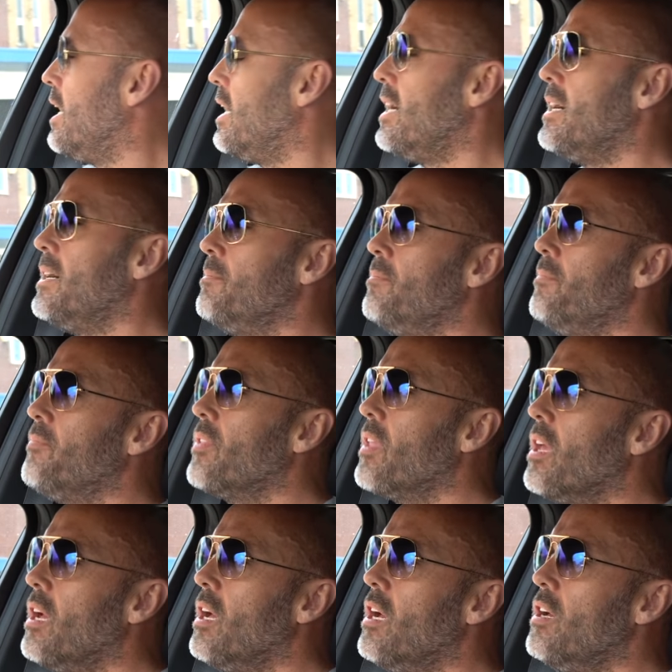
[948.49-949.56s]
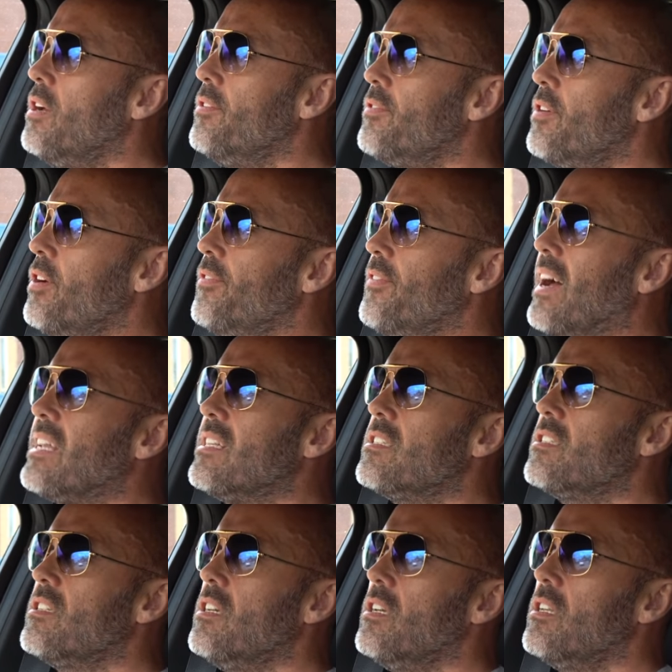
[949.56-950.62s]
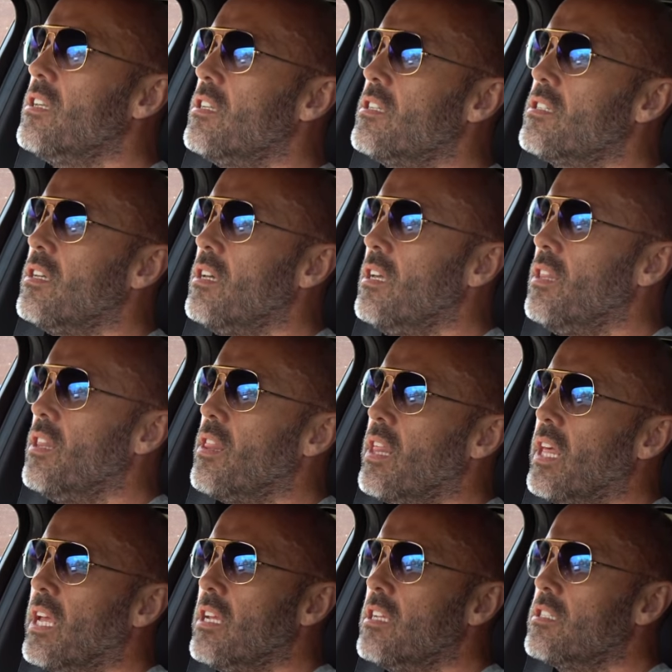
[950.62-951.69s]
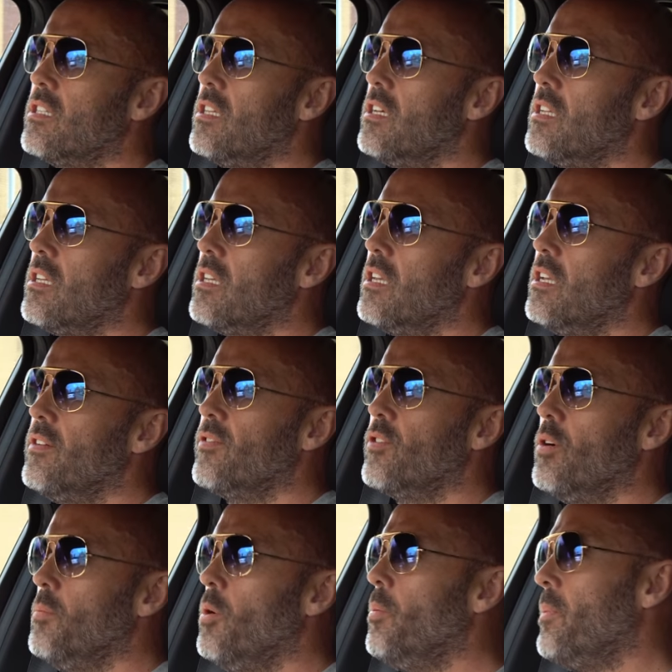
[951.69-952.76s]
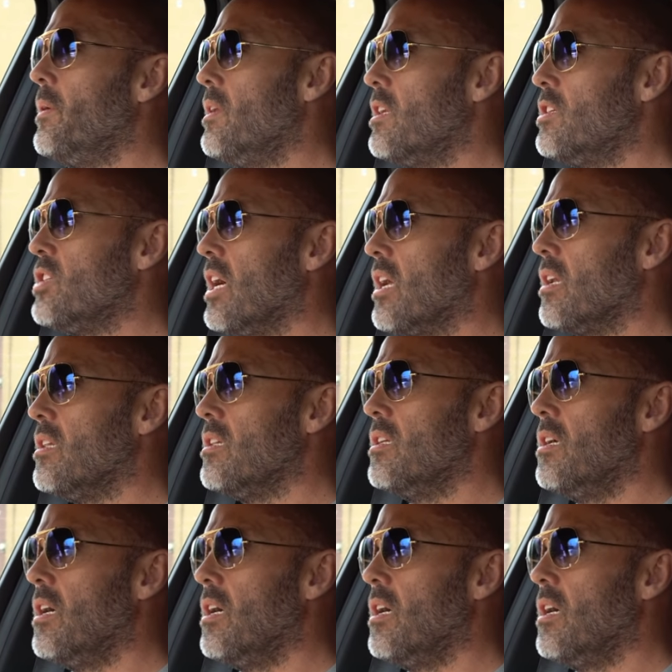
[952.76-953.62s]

have answered certain things that have come up in the channel.